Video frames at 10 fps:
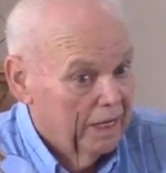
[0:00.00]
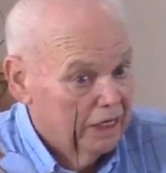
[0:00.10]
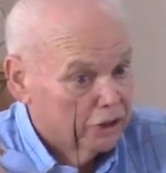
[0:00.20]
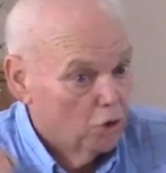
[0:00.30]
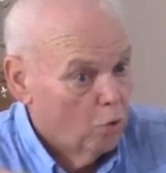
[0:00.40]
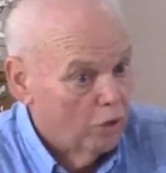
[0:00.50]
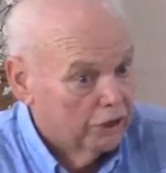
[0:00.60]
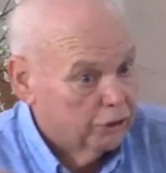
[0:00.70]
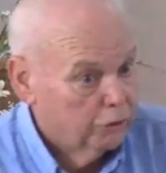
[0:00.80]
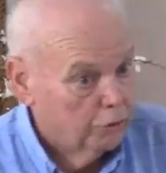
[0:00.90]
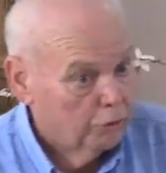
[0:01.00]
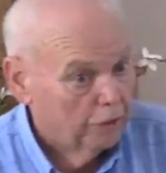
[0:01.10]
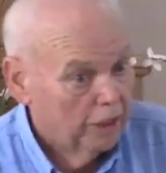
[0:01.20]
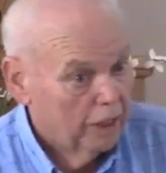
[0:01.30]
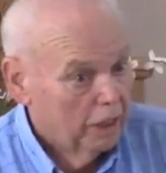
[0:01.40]
is going
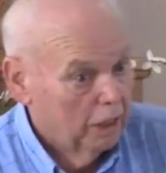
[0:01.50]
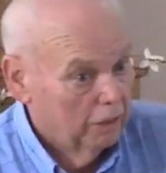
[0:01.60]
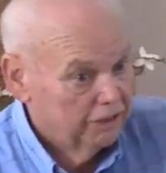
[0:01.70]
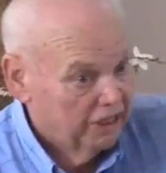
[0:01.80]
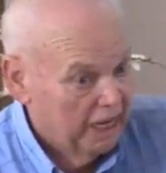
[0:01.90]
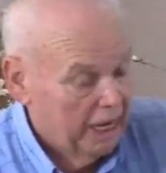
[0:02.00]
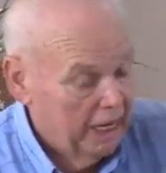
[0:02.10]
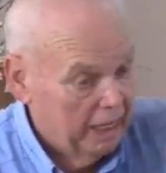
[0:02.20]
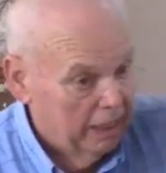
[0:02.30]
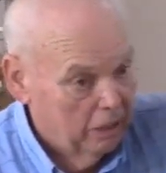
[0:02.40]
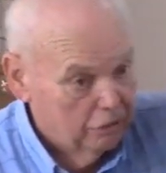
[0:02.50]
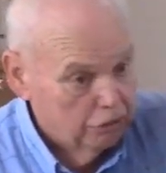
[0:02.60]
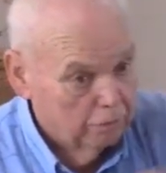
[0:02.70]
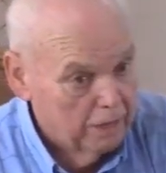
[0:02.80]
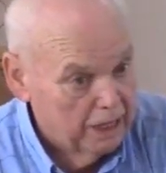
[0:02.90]
to die, and
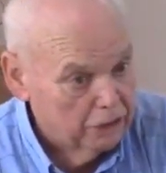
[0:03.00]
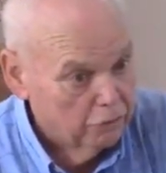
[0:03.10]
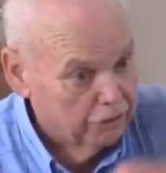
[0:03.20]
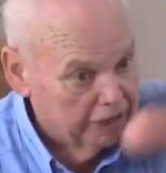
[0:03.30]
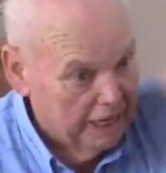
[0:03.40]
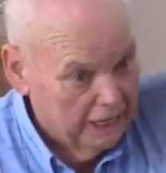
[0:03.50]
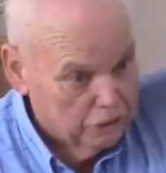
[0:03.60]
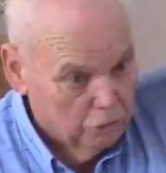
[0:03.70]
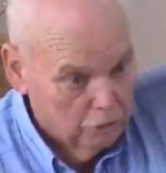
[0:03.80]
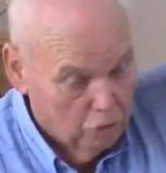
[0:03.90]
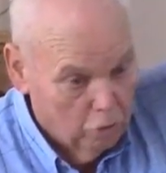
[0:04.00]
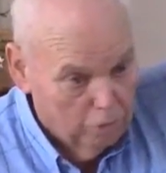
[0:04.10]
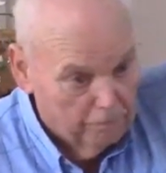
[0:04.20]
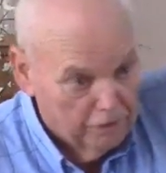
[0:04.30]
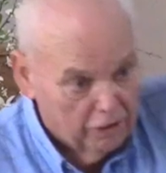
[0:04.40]
uh, your body's going to die. It's going to
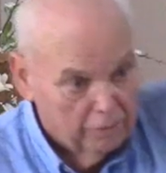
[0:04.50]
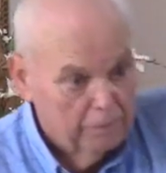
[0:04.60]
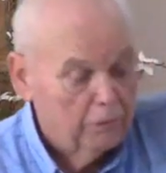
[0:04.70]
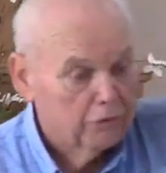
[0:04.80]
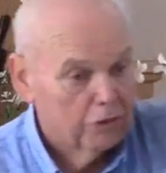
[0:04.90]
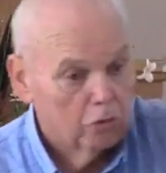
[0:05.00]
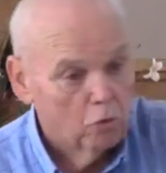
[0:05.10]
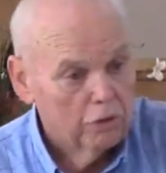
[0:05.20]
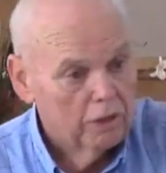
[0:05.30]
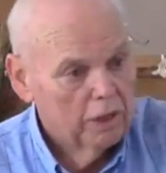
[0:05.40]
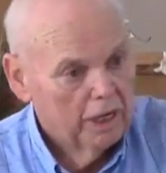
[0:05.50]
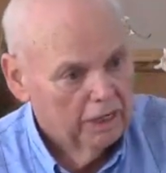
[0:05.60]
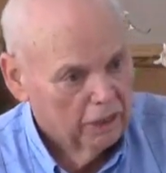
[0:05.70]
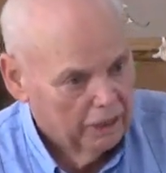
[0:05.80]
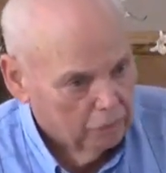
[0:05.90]
go up there to be with the Lord.
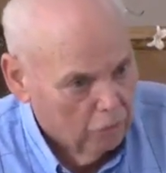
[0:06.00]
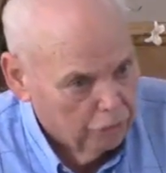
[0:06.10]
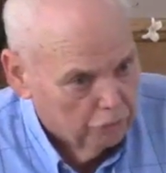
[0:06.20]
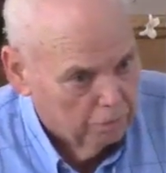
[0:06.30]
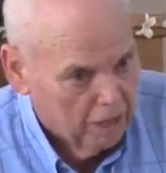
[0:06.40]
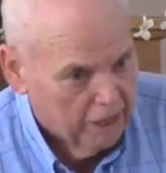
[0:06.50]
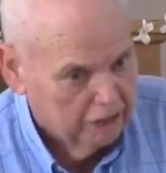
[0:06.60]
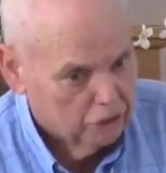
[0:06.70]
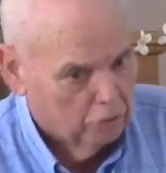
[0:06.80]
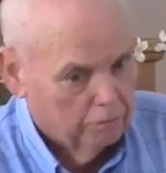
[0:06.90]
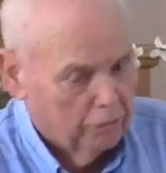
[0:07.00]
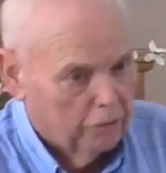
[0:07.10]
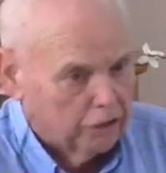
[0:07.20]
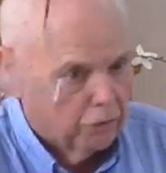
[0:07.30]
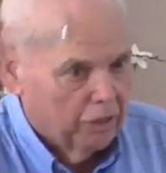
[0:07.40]
And later on, your body's going to be
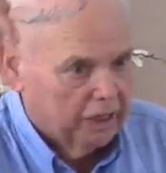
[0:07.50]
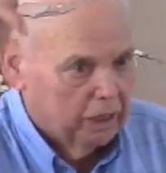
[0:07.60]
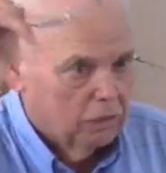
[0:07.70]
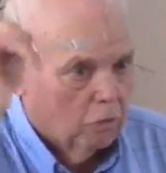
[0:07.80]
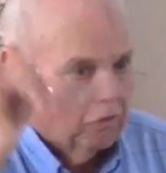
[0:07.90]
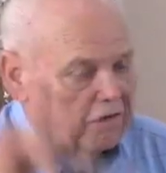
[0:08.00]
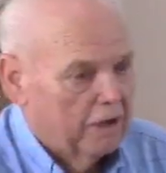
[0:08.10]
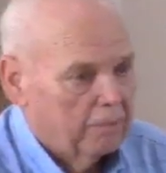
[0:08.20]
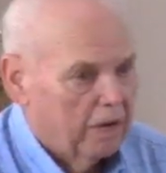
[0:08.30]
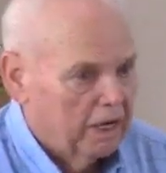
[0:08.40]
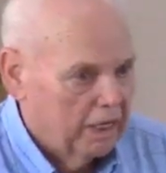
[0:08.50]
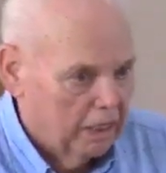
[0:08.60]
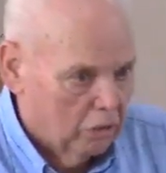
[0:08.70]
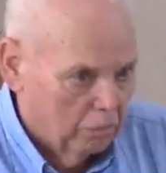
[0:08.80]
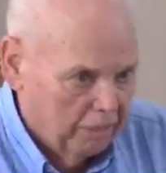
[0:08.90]
resurrected, glorified body.
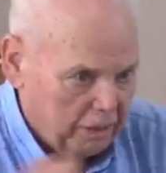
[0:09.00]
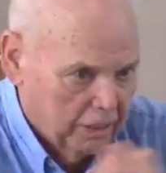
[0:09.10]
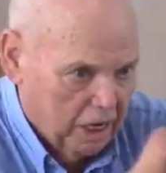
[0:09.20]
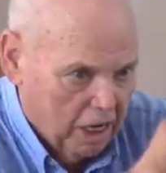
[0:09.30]
They're going to meet in the